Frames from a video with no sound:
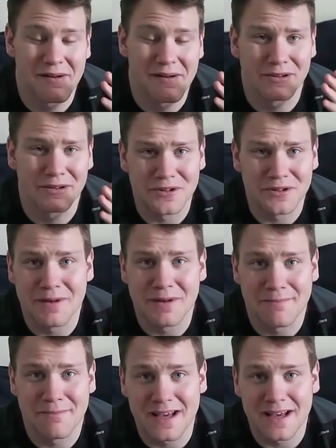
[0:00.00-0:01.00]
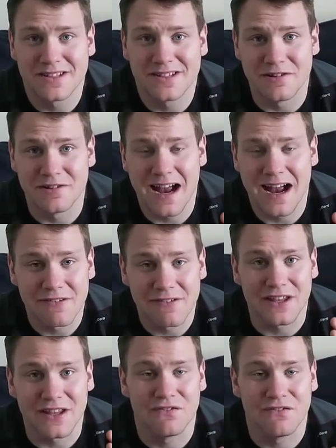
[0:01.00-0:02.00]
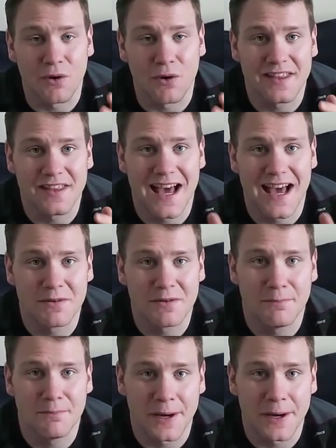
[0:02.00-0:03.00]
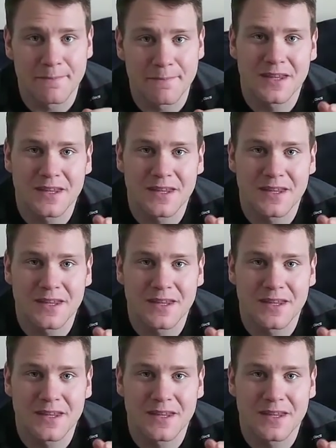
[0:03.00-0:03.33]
I will do my best to do everything for the animal, but